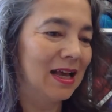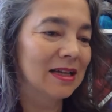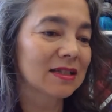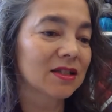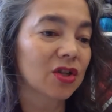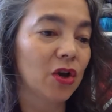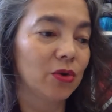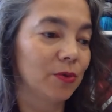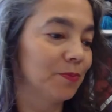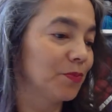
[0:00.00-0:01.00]

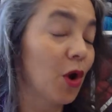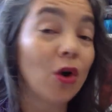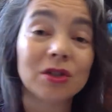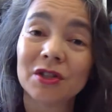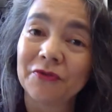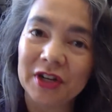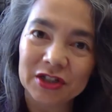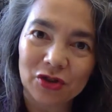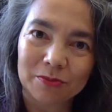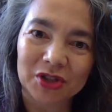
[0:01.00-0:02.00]
So, on to
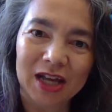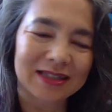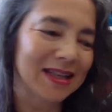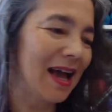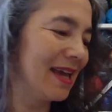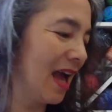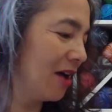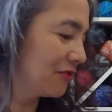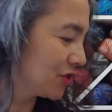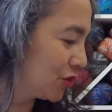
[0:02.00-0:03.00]
finished objects. I
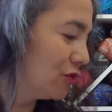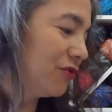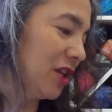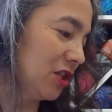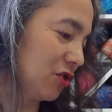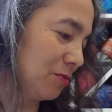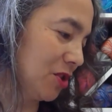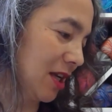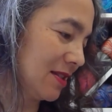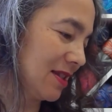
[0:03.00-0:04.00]
have two finished
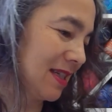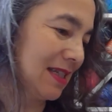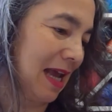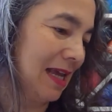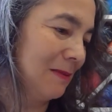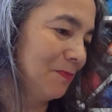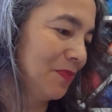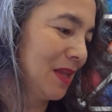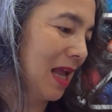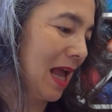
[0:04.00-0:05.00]
objects today,
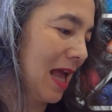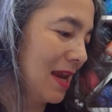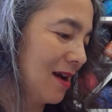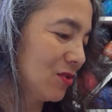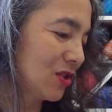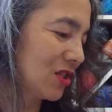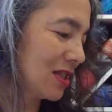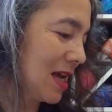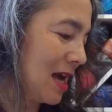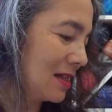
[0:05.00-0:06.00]
and I'll
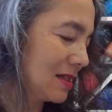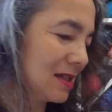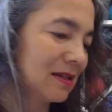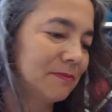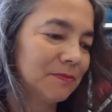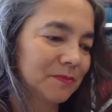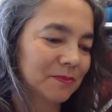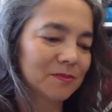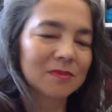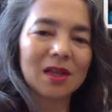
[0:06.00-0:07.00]
start
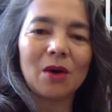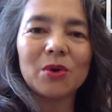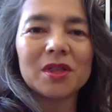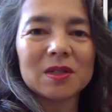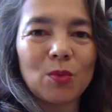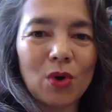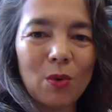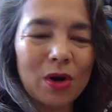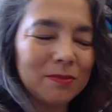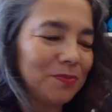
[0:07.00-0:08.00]
with the smaller
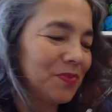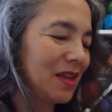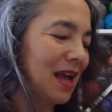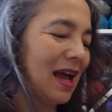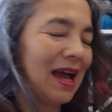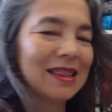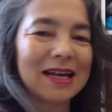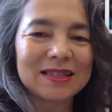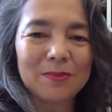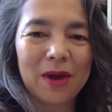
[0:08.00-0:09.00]
one, and
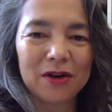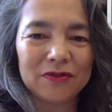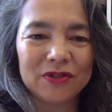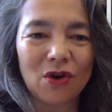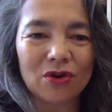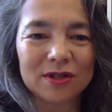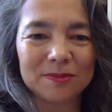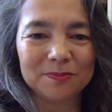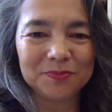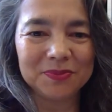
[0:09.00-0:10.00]
that's a pair of socks.
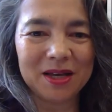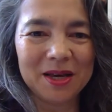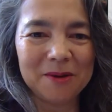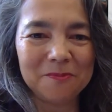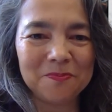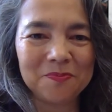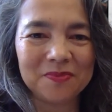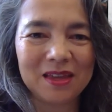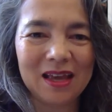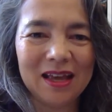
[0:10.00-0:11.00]

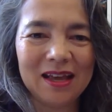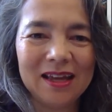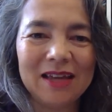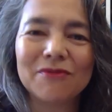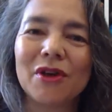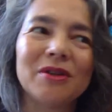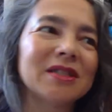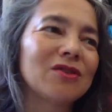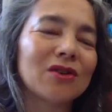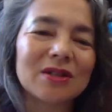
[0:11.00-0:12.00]
Even though
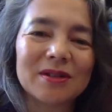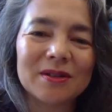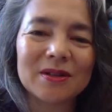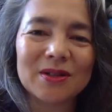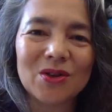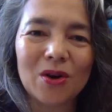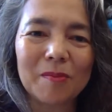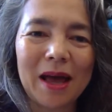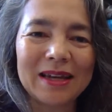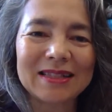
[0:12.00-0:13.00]
it's not sock
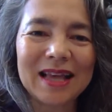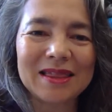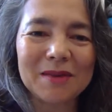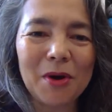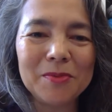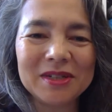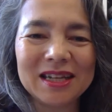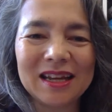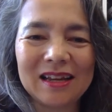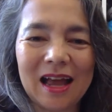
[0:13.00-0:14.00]
madness at the
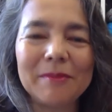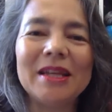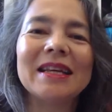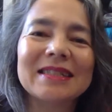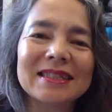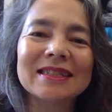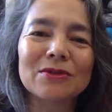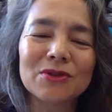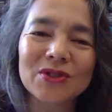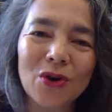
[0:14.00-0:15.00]
moment, I mean, it's
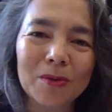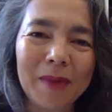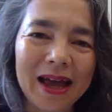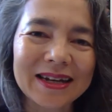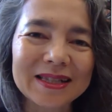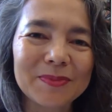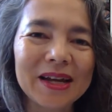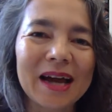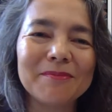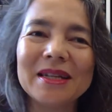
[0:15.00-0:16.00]
still sock madness,
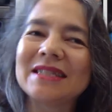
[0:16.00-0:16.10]
but I'm